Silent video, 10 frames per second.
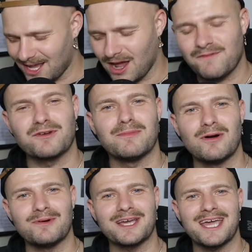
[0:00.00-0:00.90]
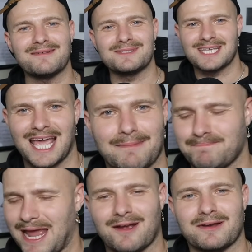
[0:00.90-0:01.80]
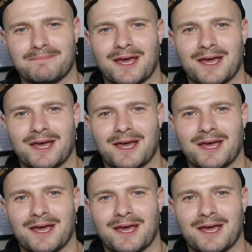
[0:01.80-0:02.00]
Get off your mobile games and parent